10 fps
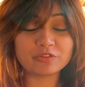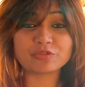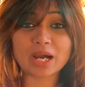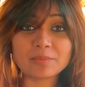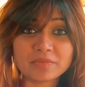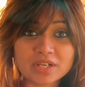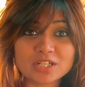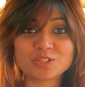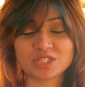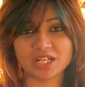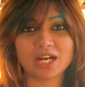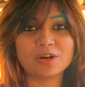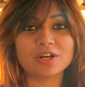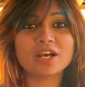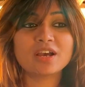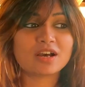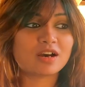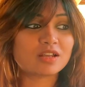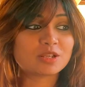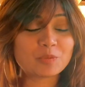We've come here to check
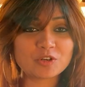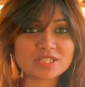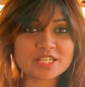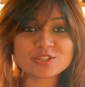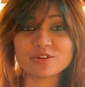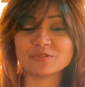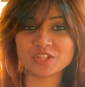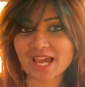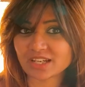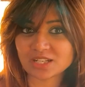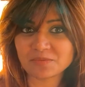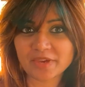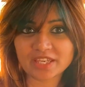out the process of jaggery